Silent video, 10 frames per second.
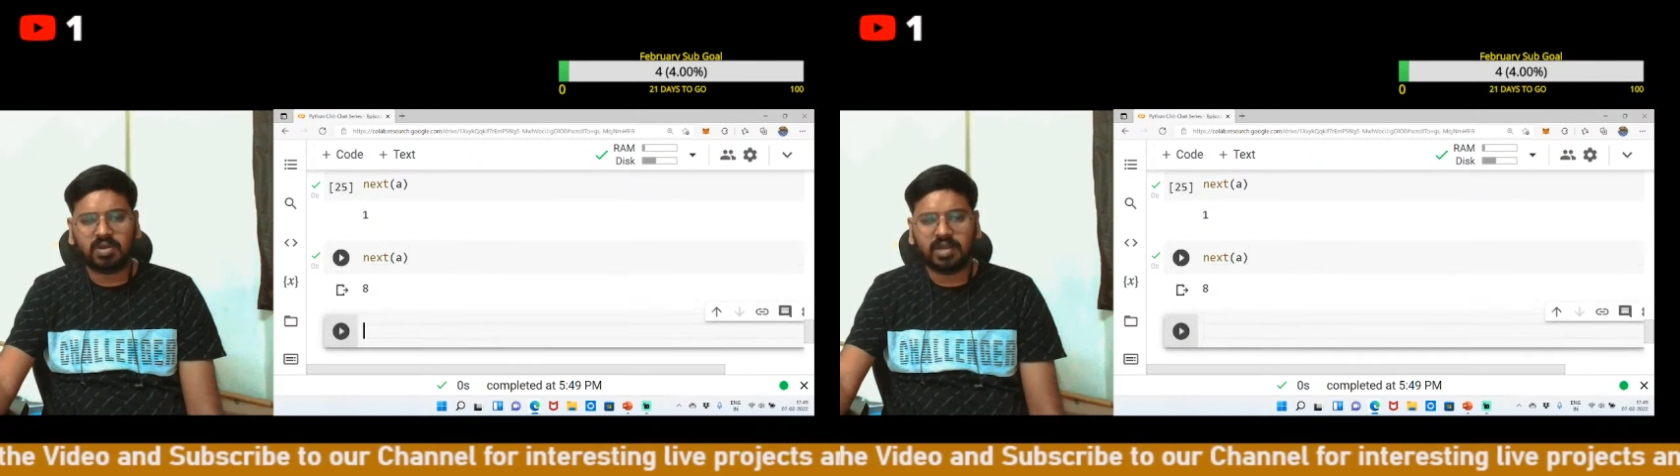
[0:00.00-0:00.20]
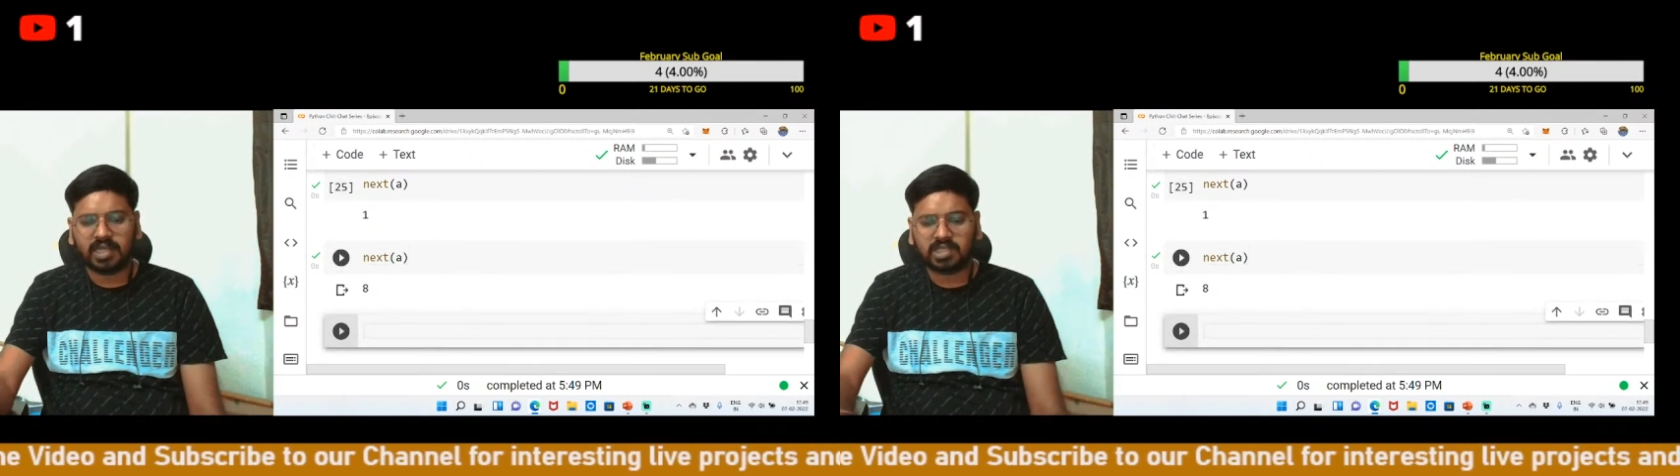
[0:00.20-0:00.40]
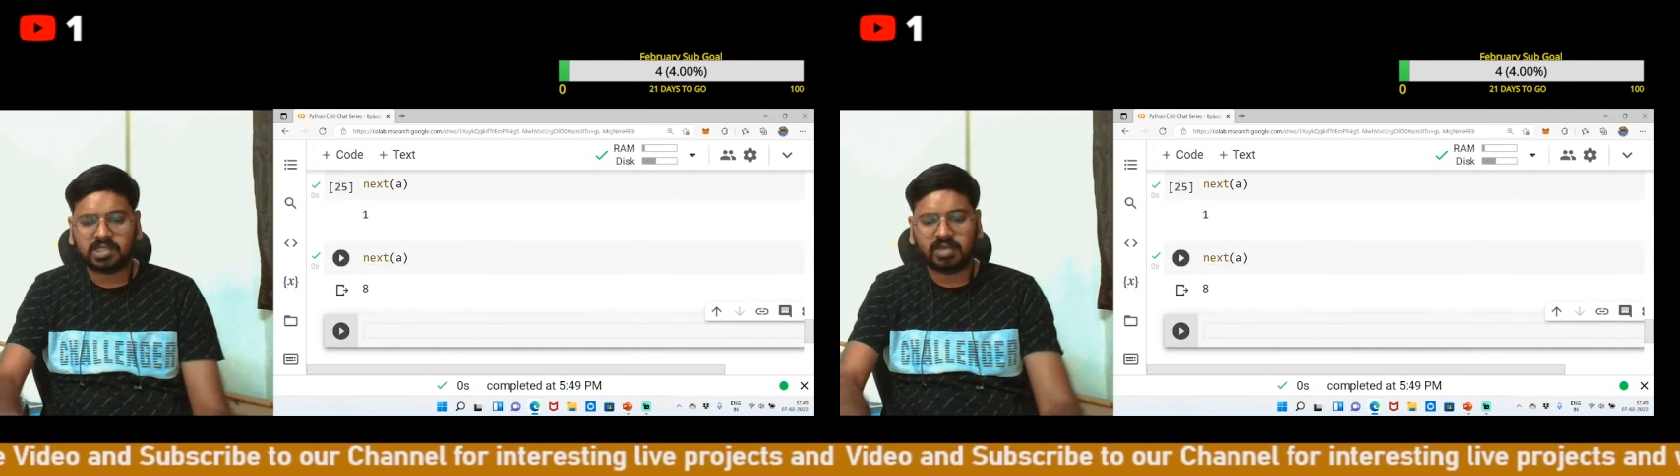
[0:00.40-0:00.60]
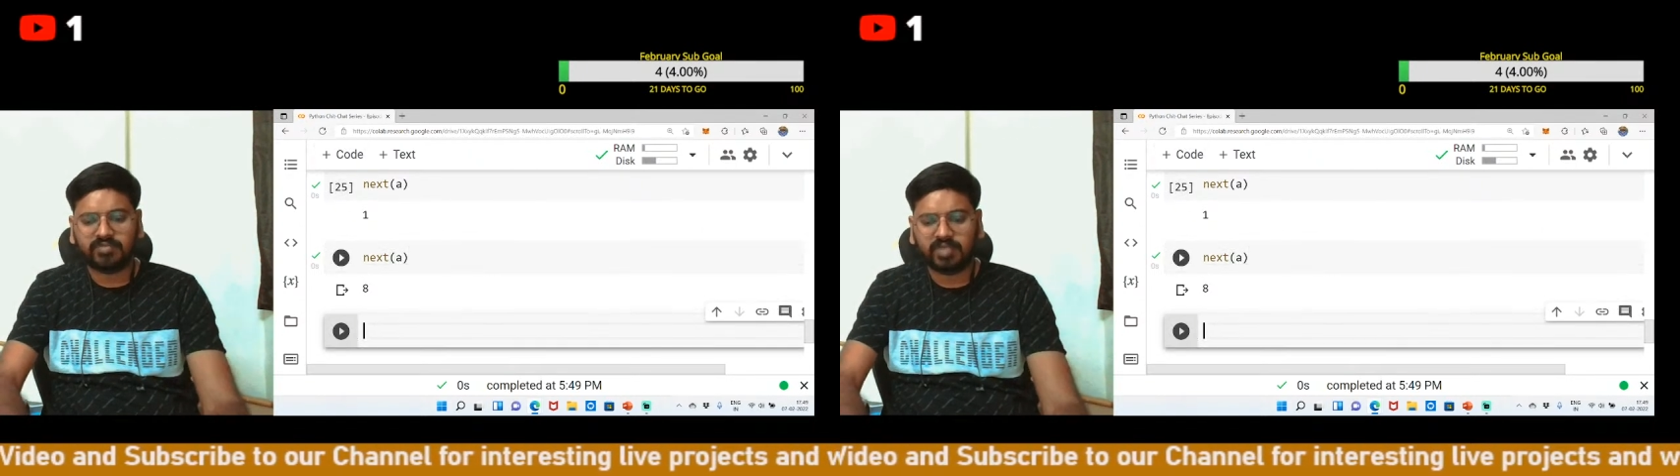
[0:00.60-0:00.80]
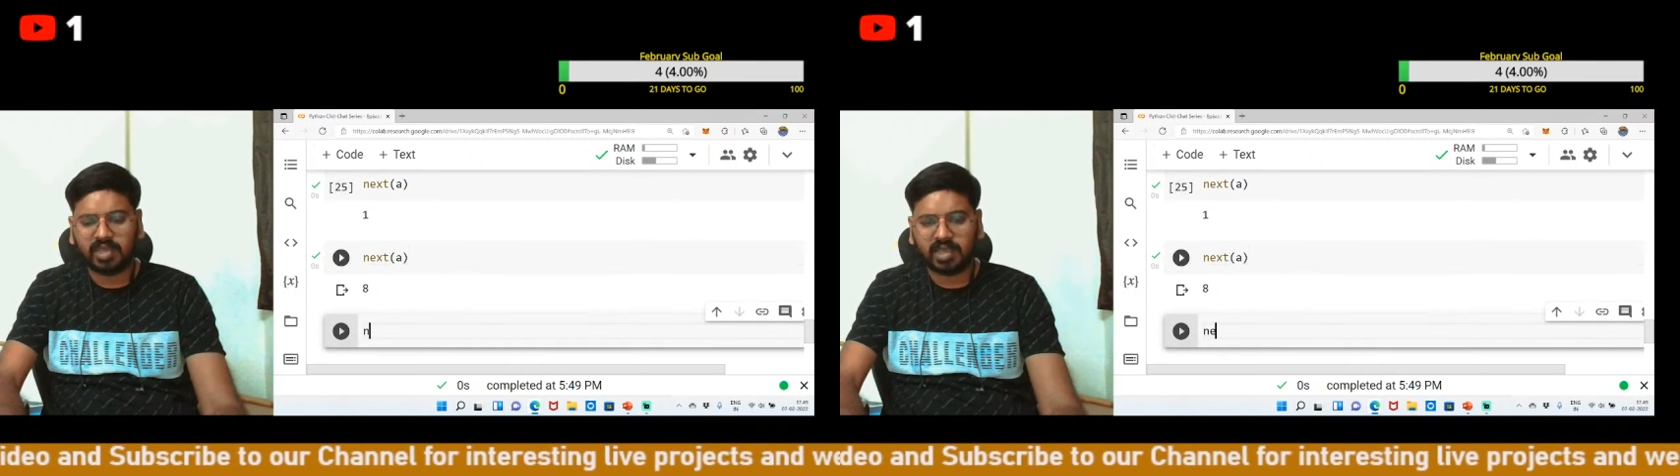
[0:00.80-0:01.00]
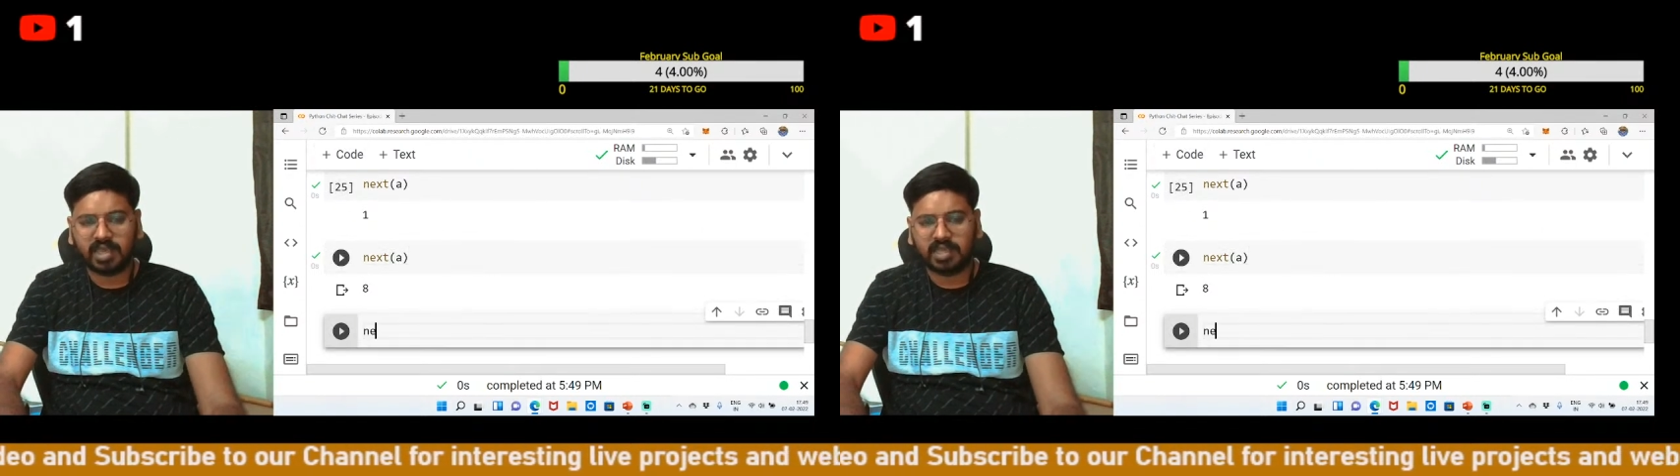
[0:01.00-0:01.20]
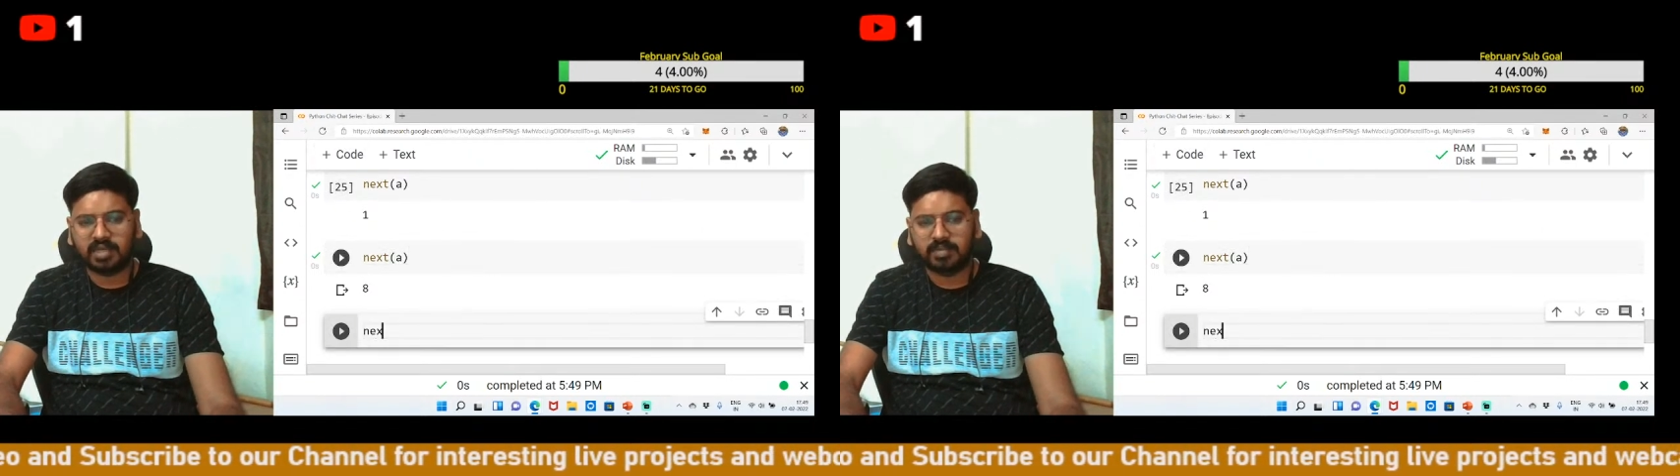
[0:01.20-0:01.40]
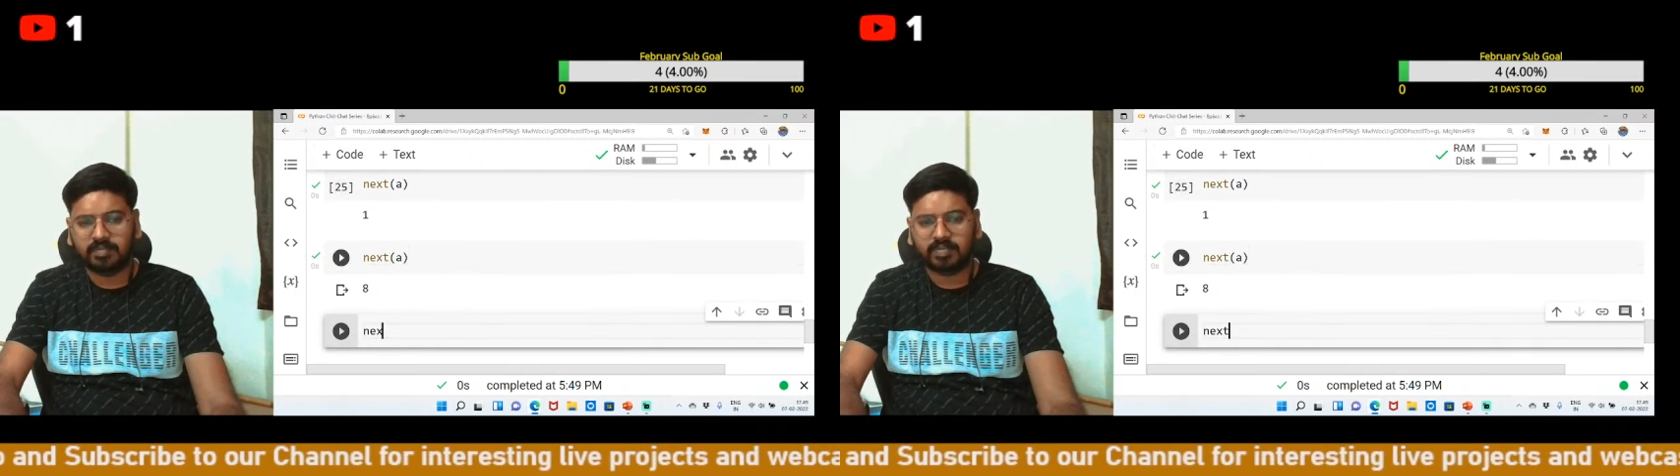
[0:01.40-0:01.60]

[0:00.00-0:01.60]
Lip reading: next of a again,